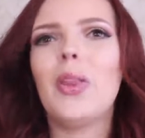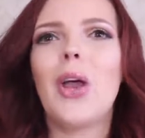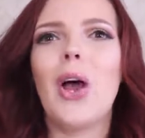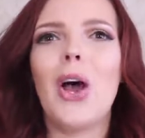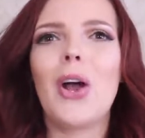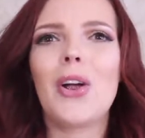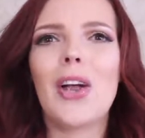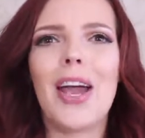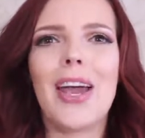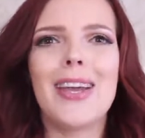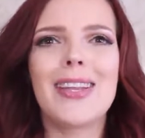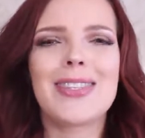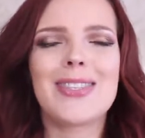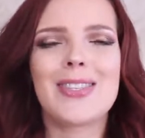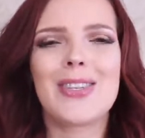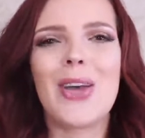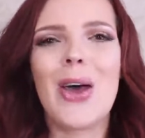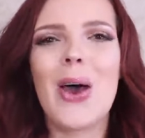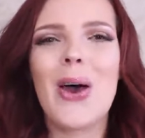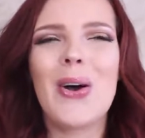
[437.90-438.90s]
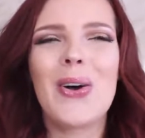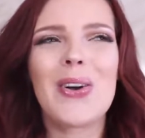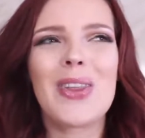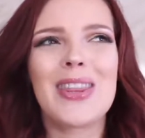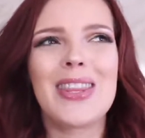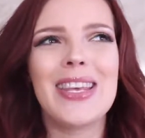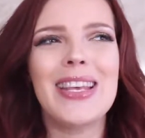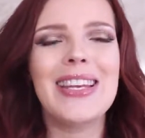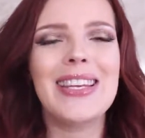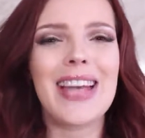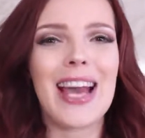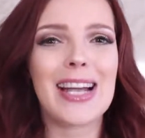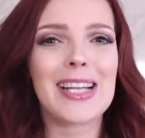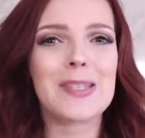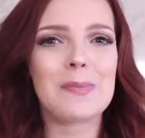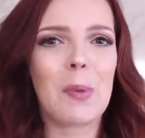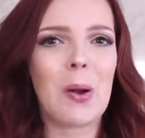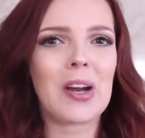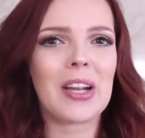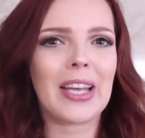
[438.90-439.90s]
Alright, so the
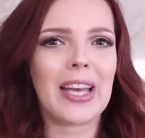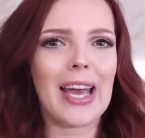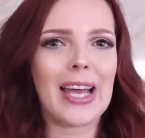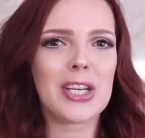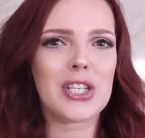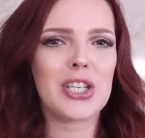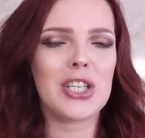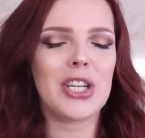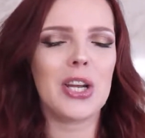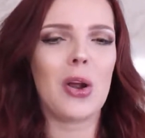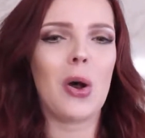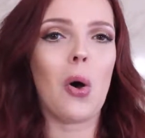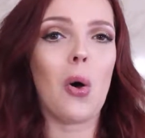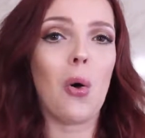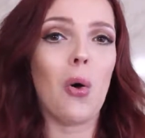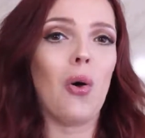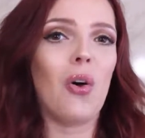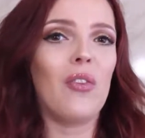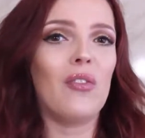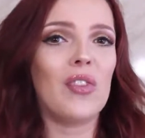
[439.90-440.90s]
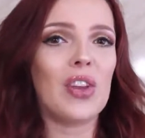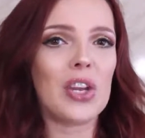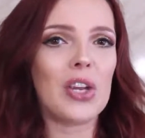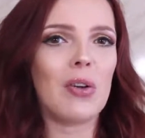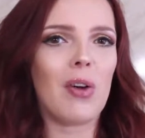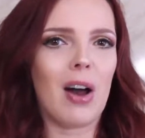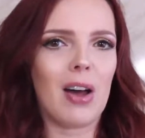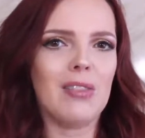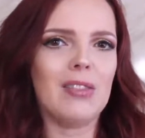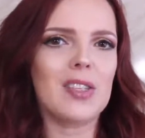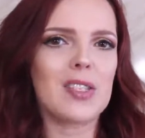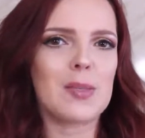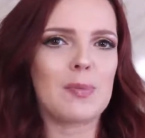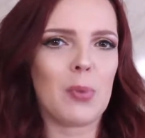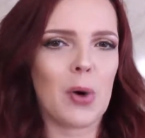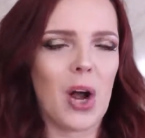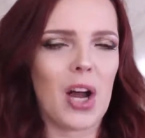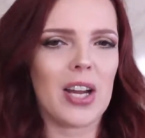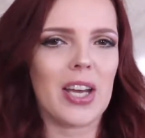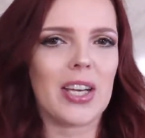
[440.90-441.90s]
next product, I actually did a whole video on this
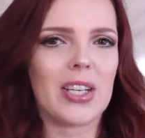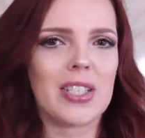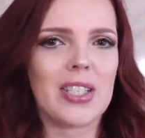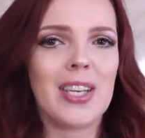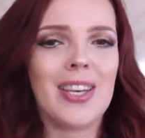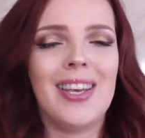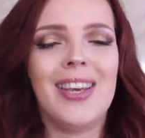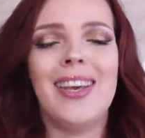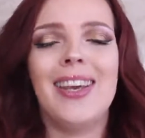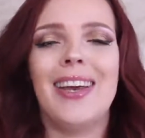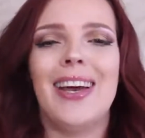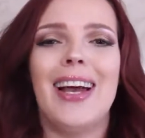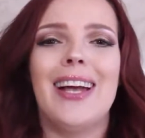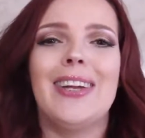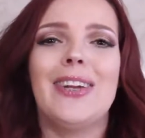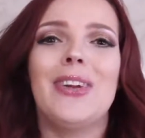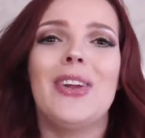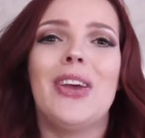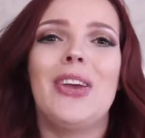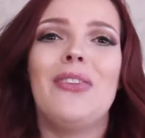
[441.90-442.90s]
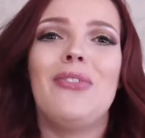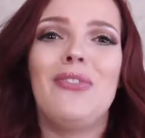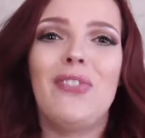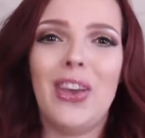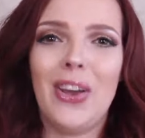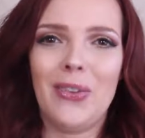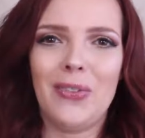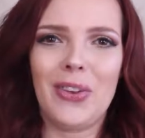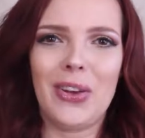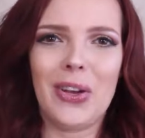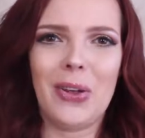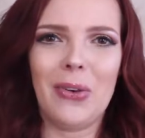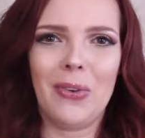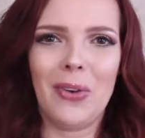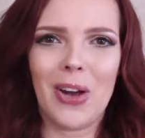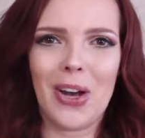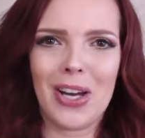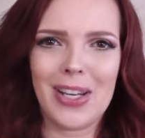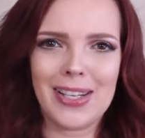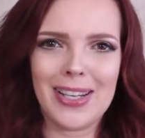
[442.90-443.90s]
product. I did a fail
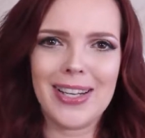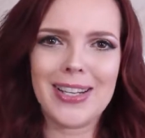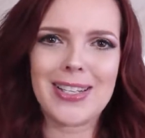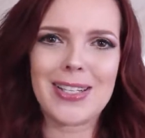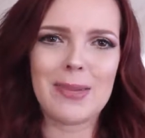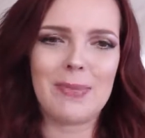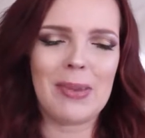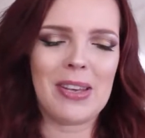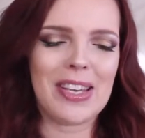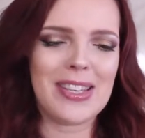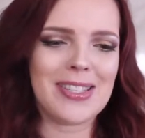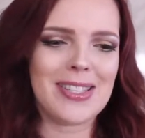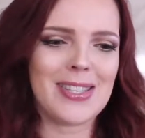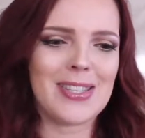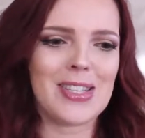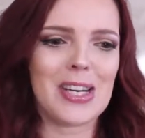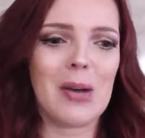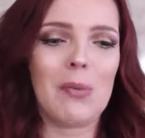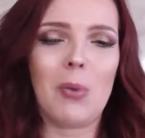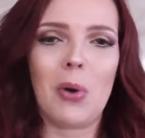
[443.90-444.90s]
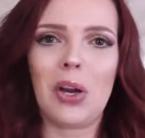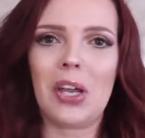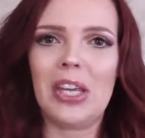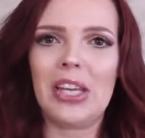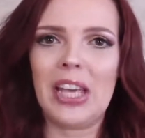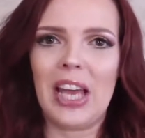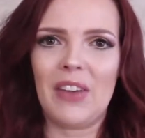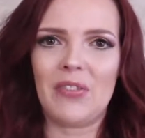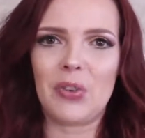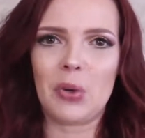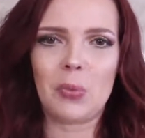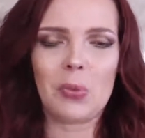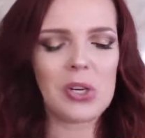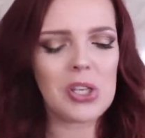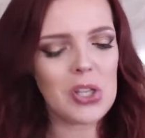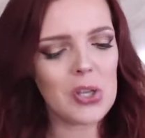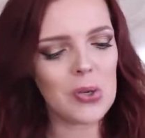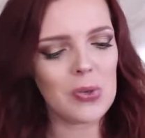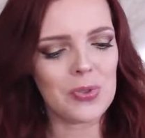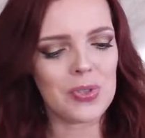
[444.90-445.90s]
video on it because it stopped working after
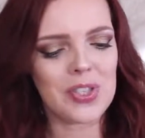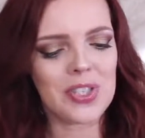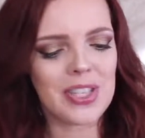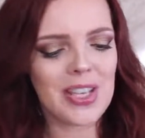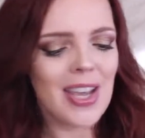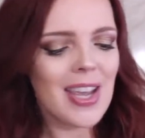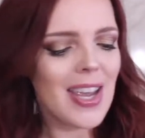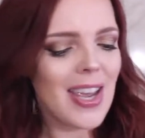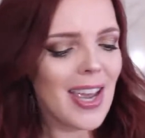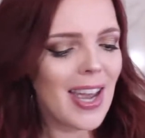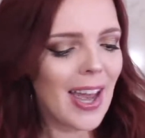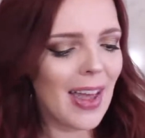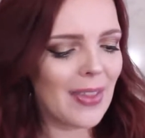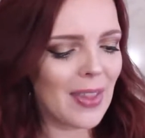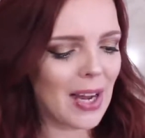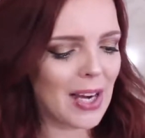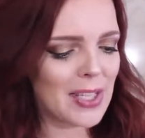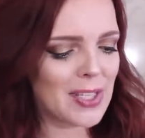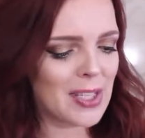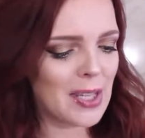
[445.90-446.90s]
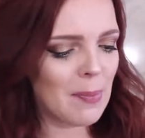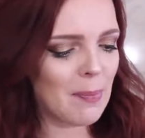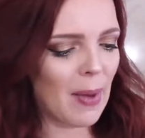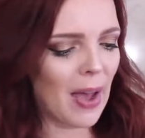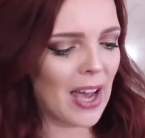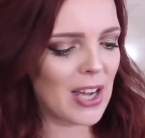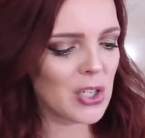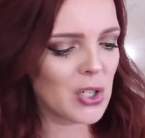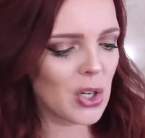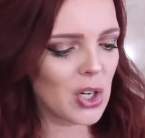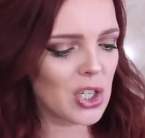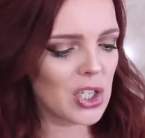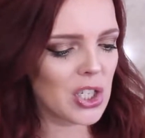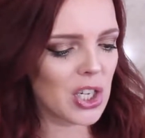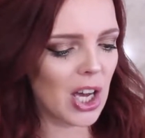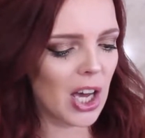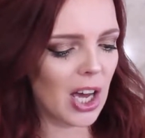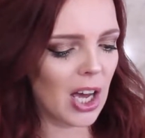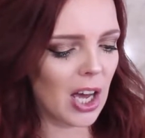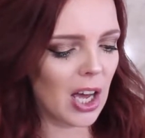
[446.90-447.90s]
one use, and that is the Patrick
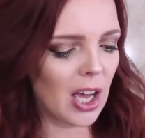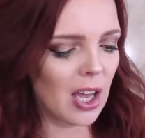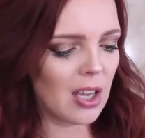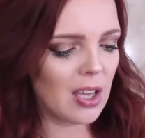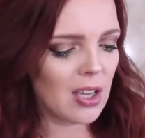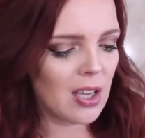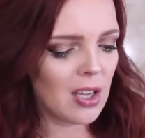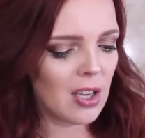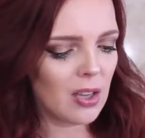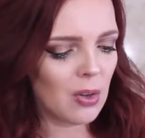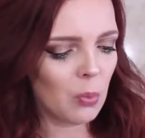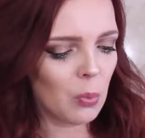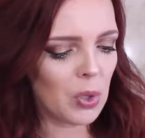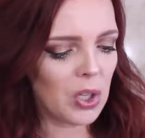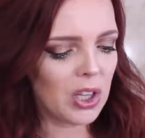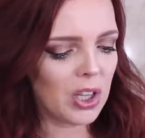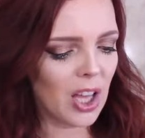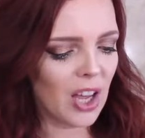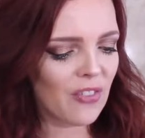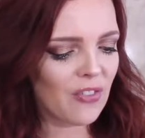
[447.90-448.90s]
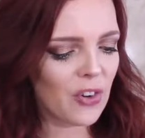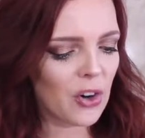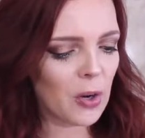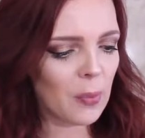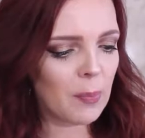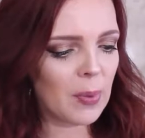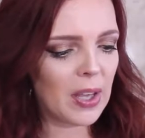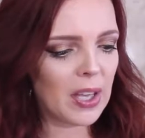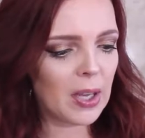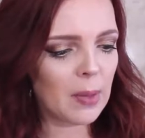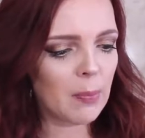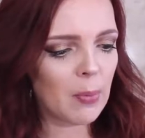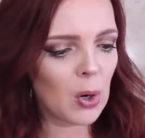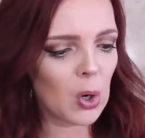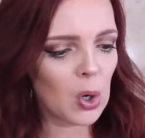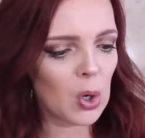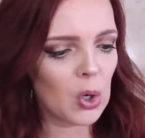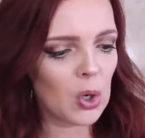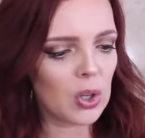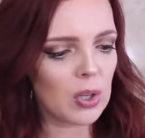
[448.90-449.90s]
Ta We Love Her Pink
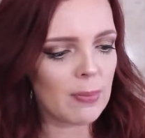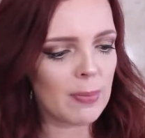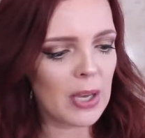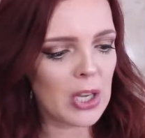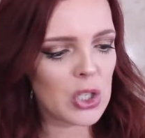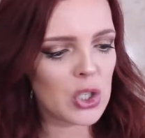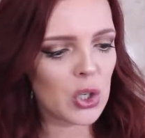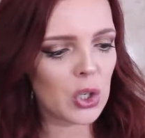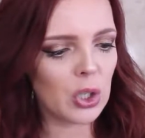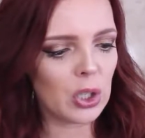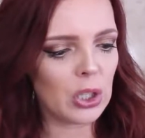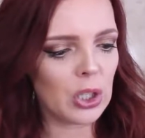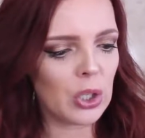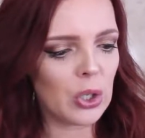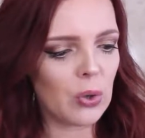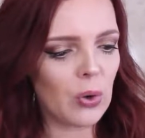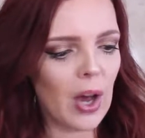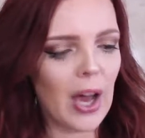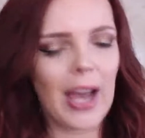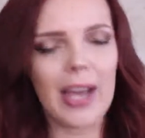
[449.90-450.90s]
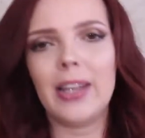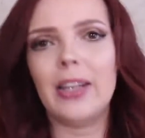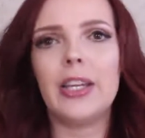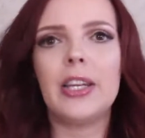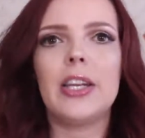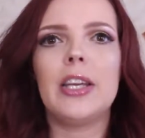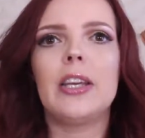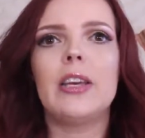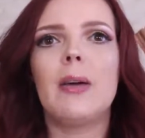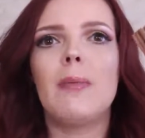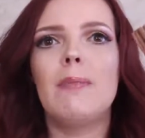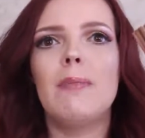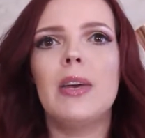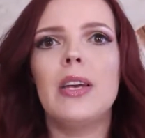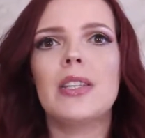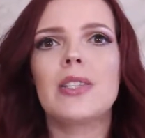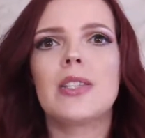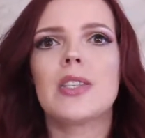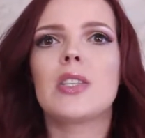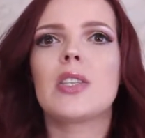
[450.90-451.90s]
Pearl, the Major Glow Highlighting
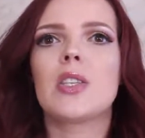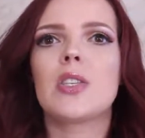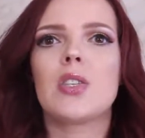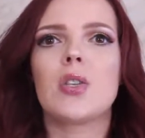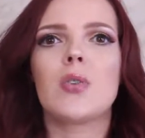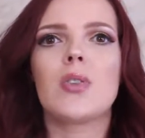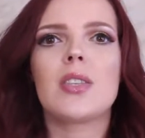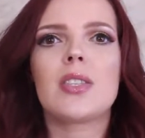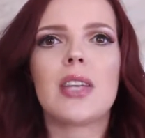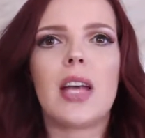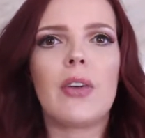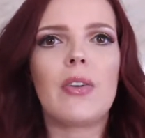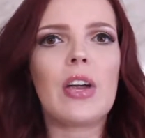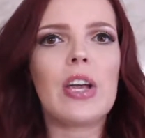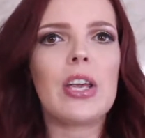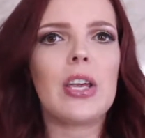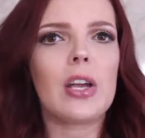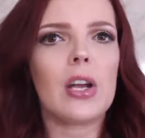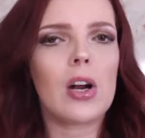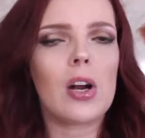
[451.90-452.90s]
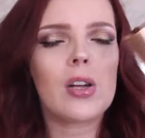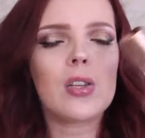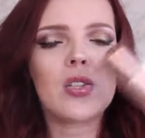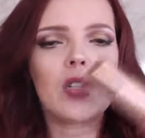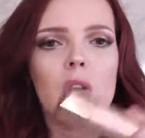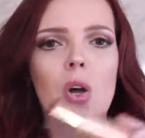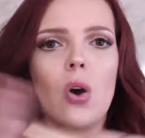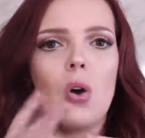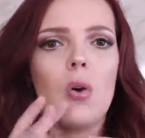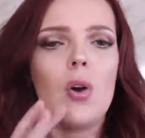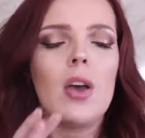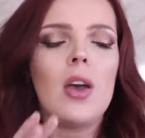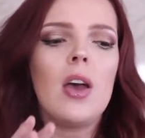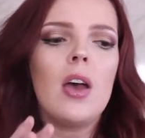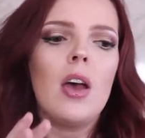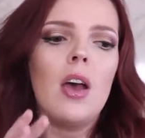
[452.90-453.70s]
Mist. So this guy right here. So